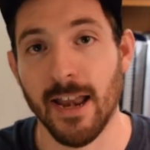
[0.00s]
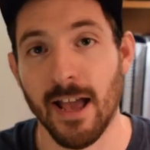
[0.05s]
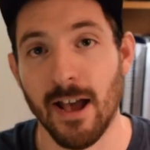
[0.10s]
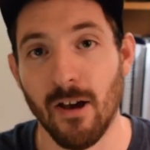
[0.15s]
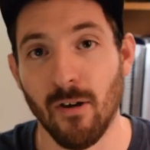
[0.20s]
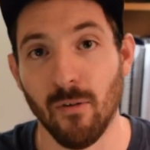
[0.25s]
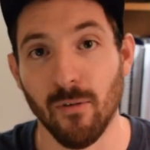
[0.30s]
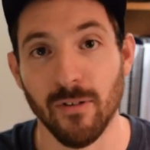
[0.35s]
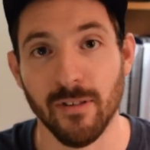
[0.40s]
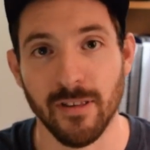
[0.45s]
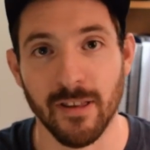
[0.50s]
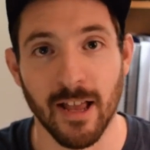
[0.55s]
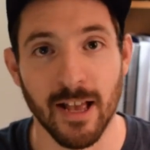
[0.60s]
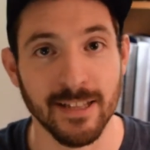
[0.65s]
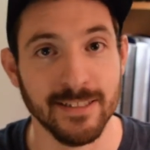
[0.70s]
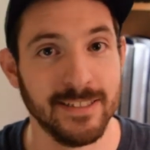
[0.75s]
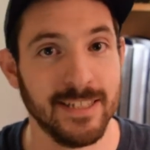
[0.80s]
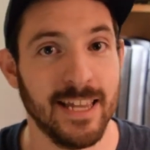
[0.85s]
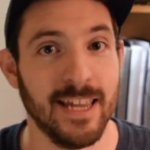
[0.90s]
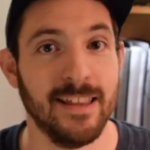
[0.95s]
Now,
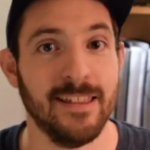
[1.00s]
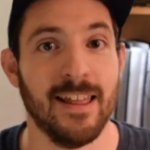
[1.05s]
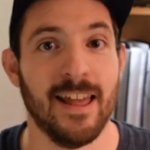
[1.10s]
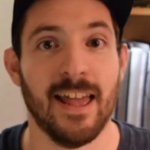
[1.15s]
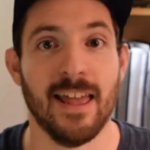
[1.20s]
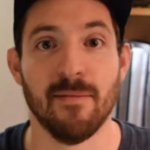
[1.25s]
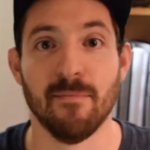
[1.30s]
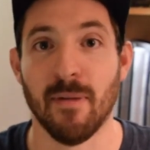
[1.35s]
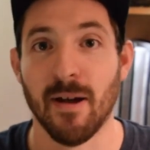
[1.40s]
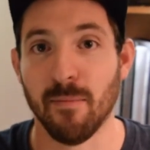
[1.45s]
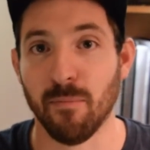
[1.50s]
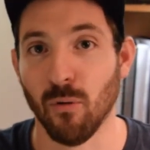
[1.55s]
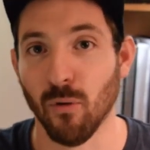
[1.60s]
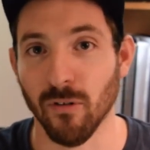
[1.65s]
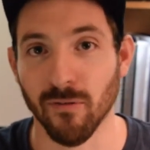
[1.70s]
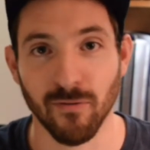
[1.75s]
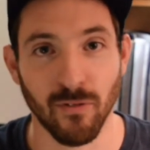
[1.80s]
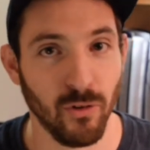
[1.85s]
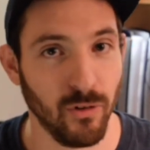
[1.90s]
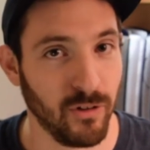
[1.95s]
not saying that my
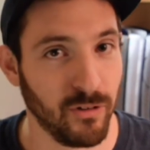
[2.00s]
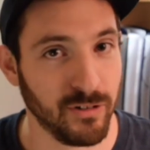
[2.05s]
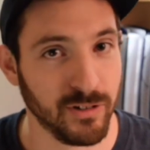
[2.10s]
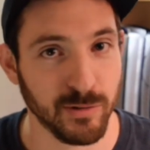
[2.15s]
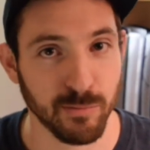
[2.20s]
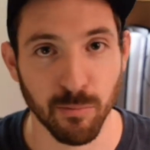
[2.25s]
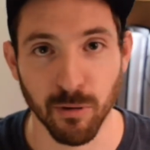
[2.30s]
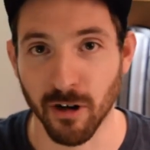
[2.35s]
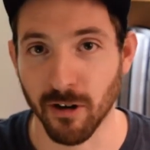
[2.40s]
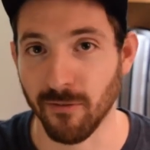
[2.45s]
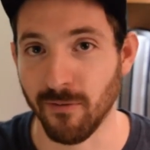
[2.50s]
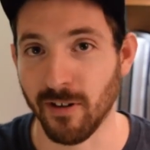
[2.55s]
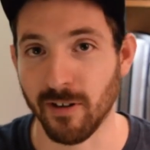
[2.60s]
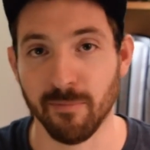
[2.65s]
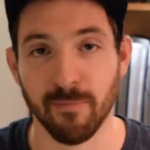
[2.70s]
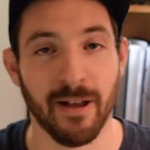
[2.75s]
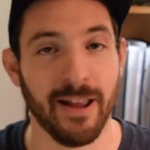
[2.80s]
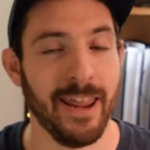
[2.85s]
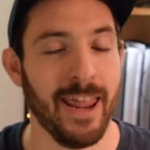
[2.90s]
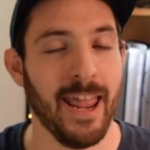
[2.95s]
portfolio is
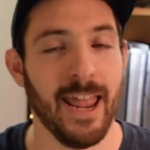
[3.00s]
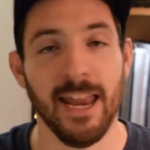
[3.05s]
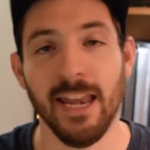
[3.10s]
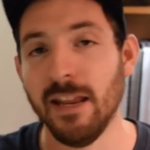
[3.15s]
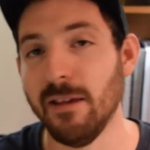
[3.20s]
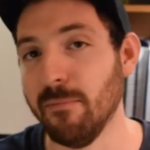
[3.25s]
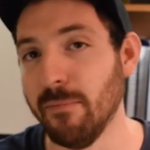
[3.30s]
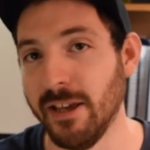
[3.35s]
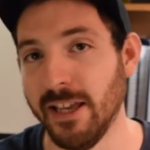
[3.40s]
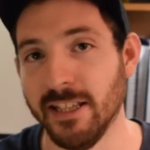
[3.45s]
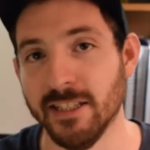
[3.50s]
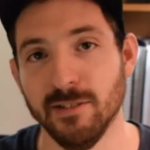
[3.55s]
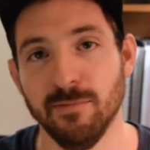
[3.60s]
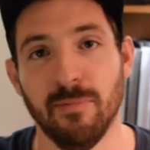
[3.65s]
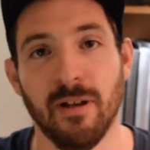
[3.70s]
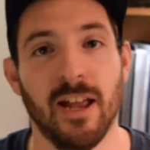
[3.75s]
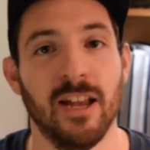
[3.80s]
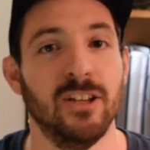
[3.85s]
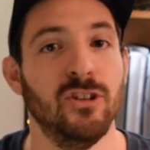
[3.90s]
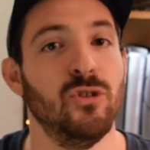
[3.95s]
perfect by any means,
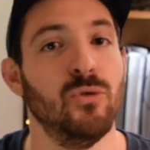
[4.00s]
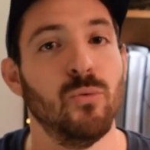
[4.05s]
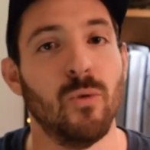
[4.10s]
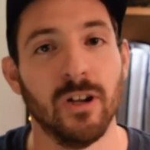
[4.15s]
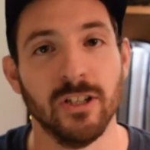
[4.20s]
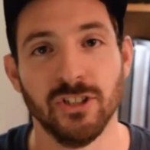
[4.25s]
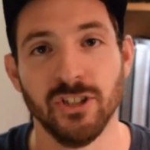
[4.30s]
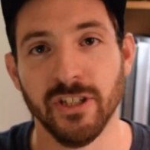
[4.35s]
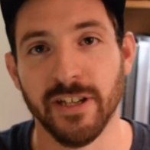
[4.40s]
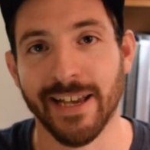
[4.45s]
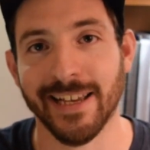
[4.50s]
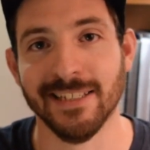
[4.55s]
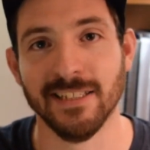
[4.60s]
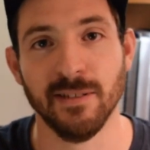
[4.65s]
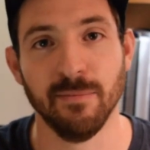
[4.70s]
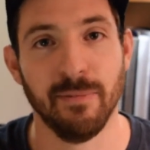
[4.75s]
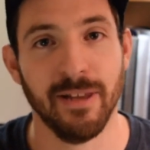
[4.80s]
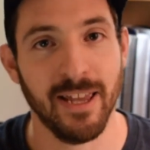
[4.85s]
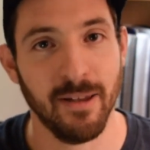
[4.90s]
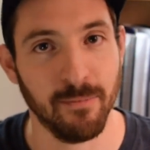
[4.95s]
but I do want you guys
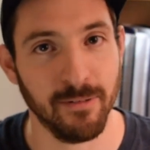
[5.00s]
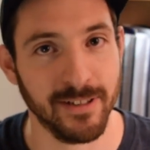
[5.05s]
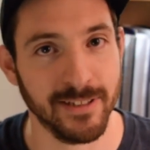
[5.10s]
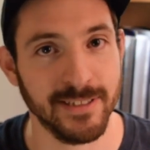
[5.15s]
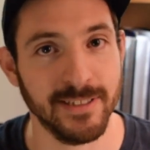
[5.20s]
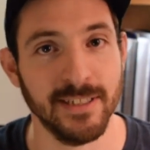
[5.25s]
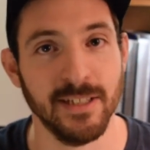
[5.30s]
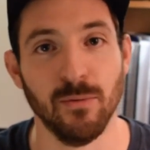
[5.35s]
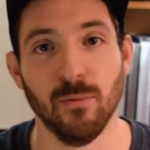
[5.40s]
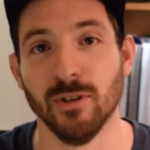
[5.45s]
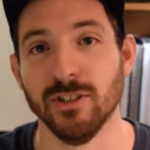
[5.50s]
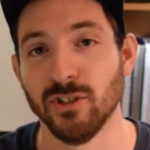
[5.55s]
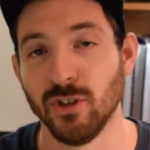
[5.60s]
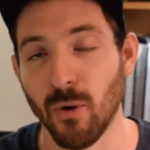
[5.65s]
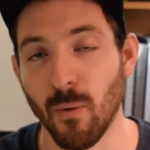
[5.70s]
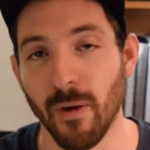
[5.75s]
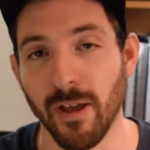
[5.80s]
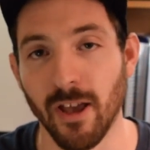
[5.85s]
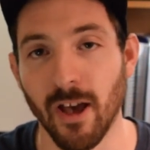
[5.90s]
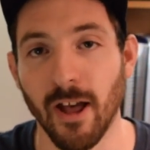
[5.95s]
to be able to see what's
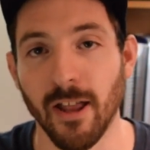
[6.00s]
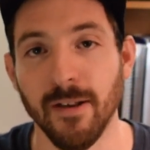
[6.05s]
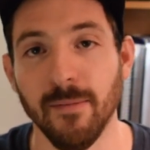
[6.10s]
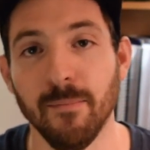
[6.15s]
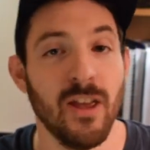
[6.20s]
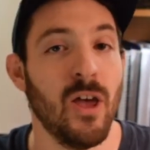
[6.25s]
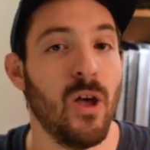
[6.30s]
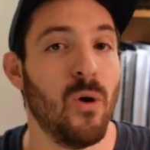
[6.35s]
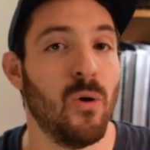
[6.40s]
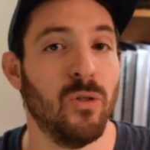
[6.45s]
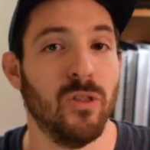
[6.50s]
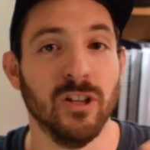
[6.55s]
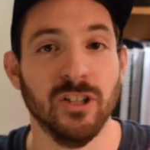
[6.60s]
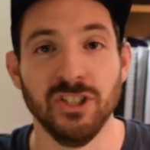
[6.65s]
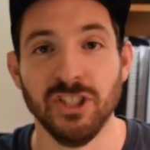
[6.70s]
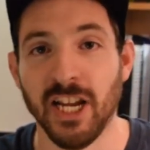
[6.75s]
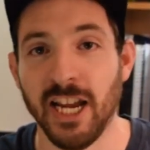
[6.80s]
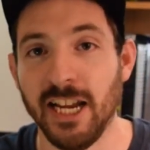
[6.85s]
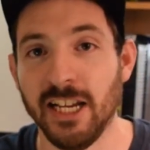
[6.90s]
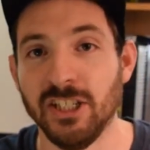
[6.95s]
going on the
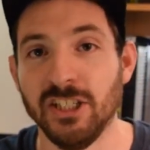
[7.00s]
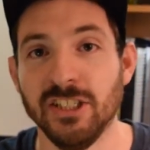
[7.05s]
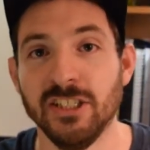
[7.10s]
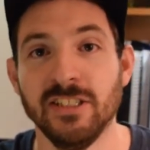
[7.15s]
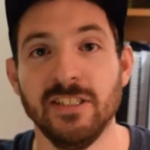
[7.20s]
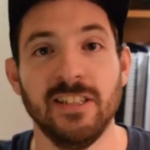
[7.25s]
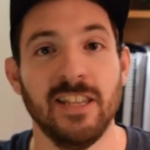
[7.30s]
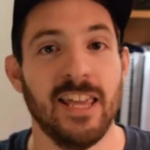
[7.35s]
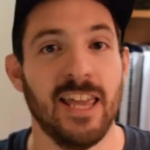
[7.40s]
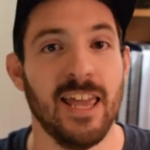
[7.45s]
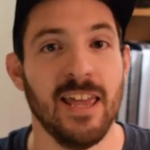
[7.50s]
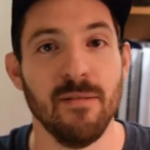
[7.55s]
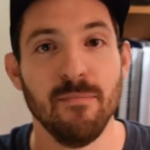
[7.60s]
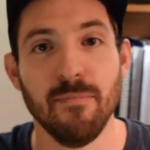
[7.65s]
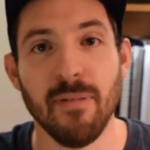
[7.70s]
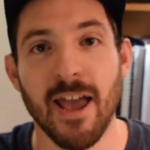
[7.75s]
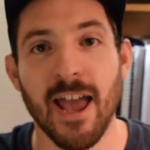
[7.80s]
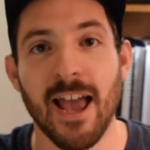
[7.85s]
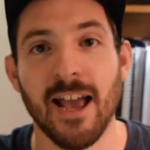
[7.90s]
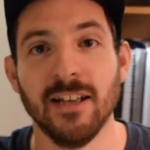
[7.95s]
changes, the
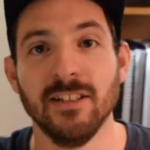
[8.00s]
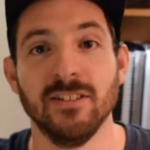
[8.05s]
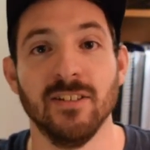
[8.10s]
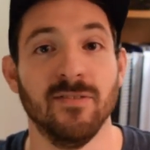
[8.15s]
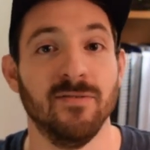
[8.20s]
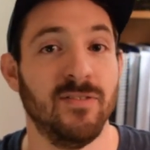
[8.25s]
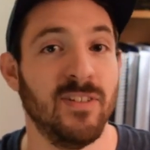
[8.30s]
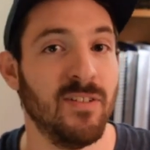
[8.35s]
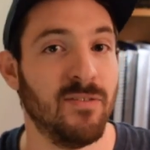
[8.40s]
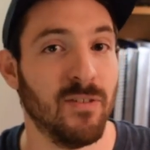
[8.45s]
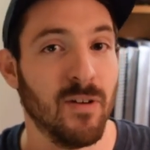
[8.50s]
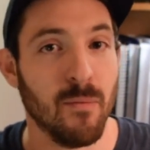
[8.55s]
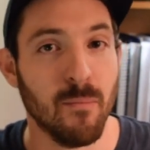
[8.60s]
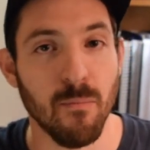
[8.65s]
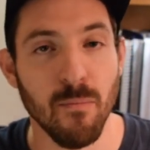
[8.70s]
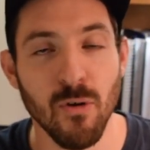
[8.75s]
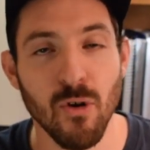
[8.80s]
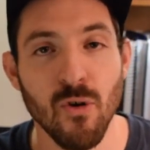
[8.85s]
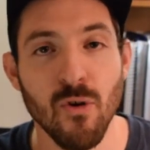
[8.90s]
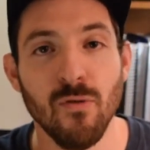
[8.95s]
impacts of
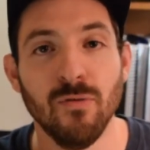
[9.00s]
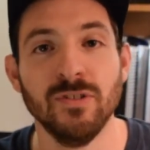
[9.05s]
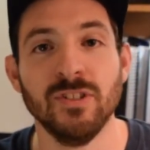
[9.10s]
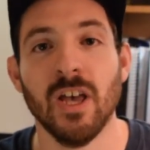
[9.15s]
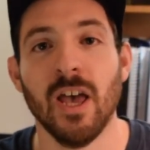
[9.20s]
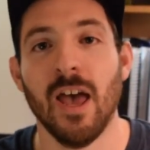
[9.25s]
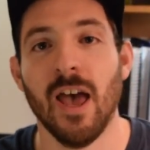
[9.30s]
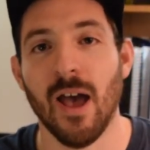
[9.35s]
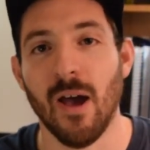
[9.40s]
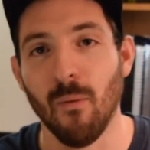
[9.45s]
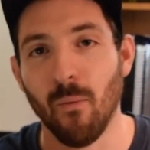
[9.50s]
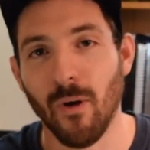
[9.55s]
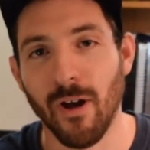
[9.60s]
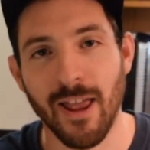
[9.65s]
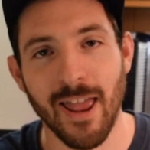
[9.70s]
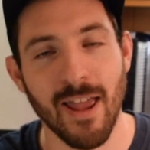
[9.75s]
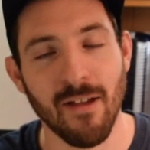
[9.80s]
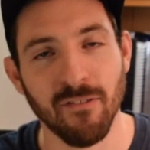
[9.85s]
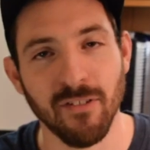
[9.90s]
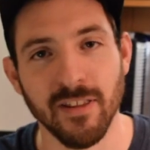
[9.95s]
different moves. I
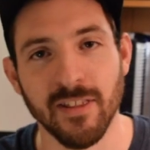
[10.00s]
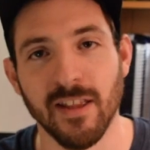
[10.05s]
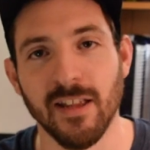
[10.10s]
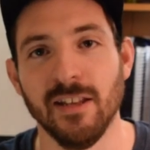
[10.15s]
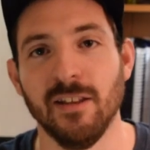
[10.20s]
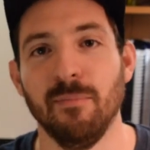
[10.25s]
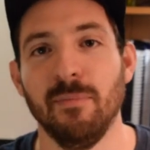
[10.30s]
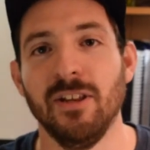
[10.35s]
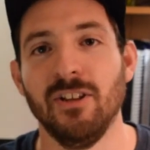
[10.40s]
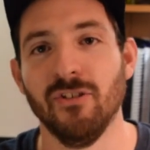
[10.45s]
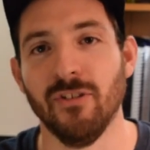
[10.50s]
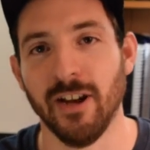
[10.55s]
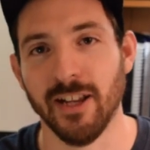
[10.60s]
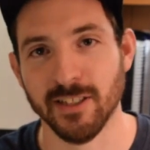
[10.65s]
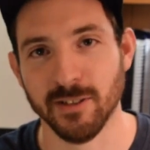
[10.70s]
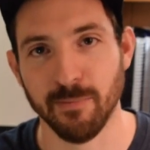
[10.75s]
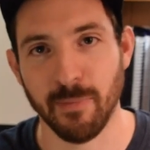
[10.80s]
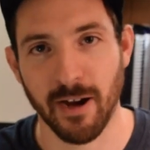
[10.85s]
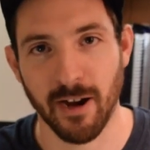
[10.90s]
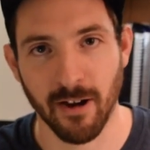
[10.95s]
want everything to be
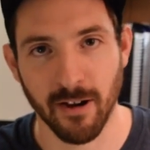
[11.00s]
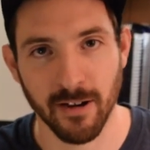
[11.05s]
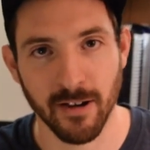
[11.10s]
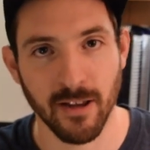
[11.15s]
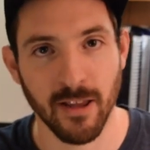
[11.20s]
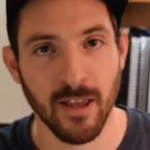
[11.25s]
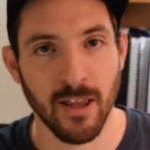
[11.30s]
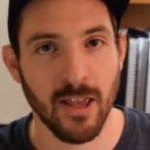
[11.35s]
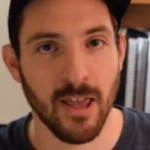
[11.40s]
transparent.